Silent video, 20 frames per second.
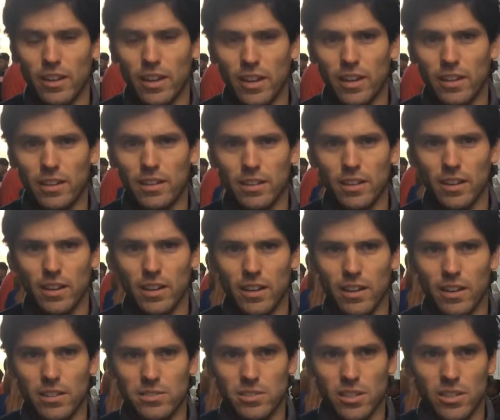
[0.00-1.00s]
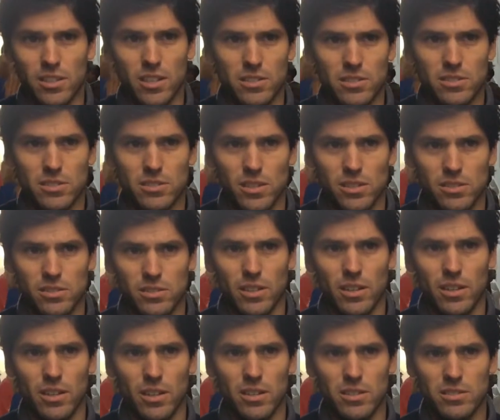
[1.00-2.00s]
and uh, it's, a, it's, it's,
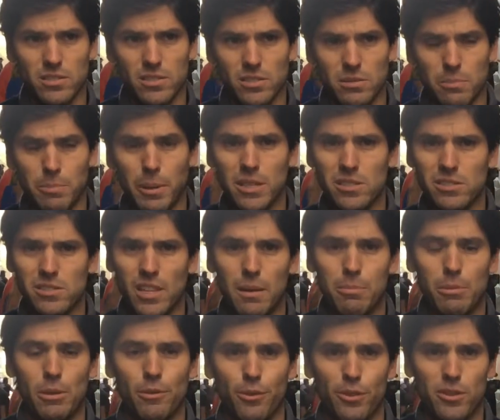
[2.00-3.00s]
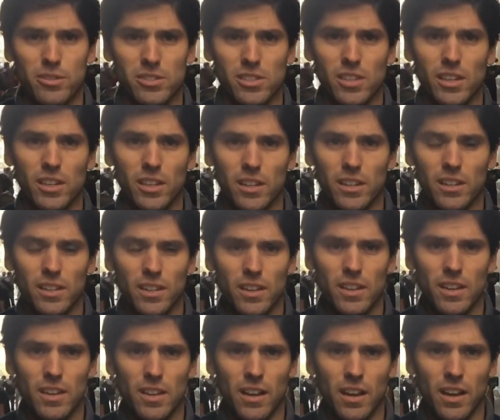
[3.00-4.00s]
a, it's, it's, a big statement for the city.
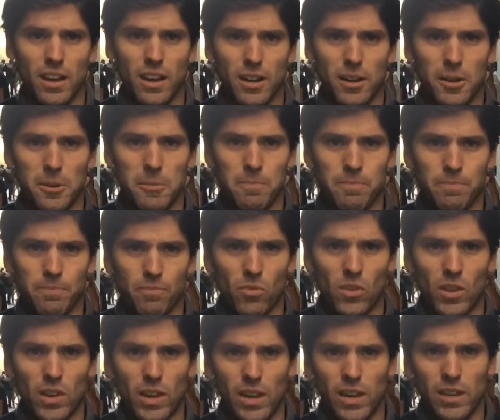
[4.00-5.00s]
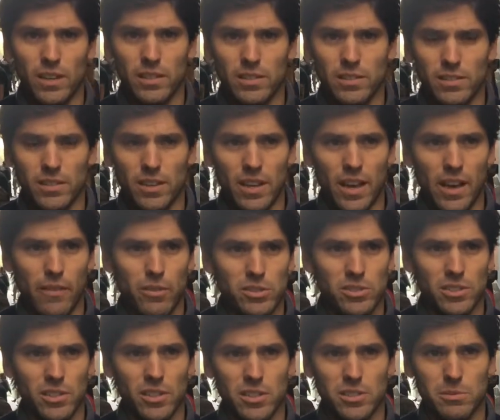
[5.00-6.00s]
Um, and
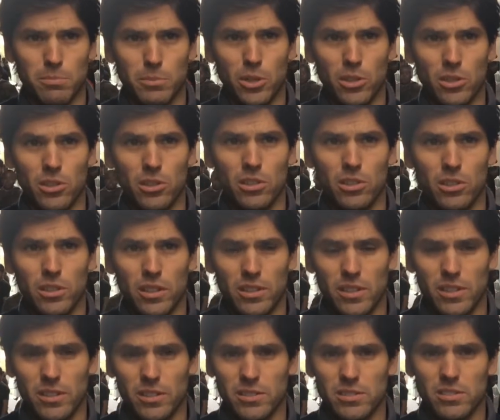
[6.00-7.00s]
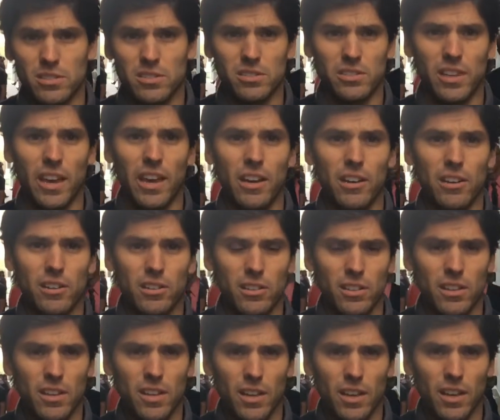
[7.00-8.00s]
obviously, his mural and, and this, the scale
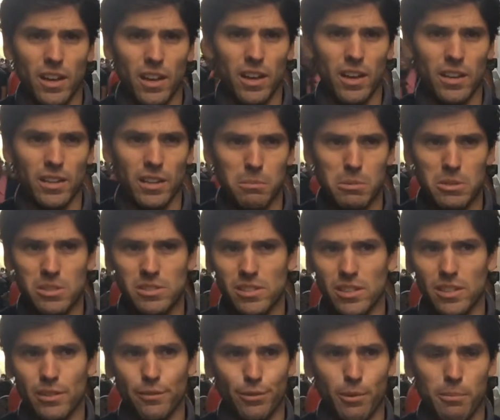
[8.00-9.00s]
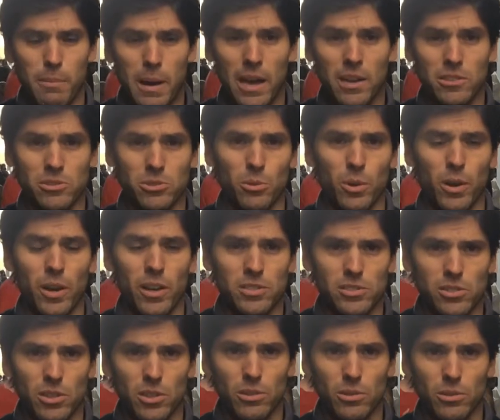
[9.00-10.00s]
uh, can be seen from miles away.
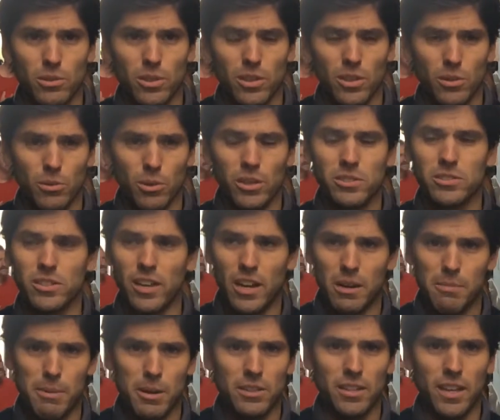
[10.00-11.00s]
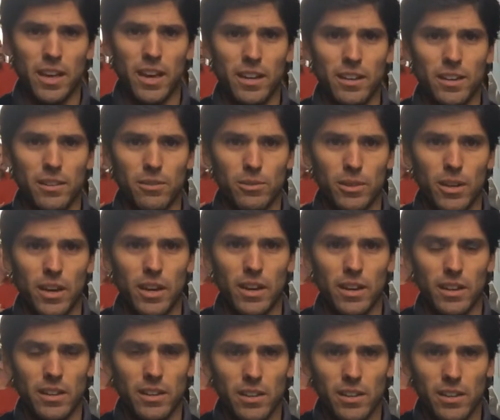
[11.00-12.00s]
So we're excited about that, and
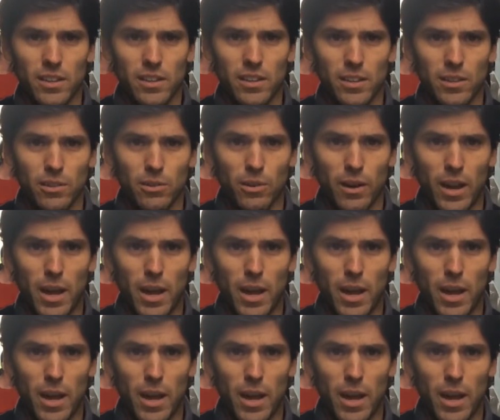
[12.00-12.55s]
uh, we're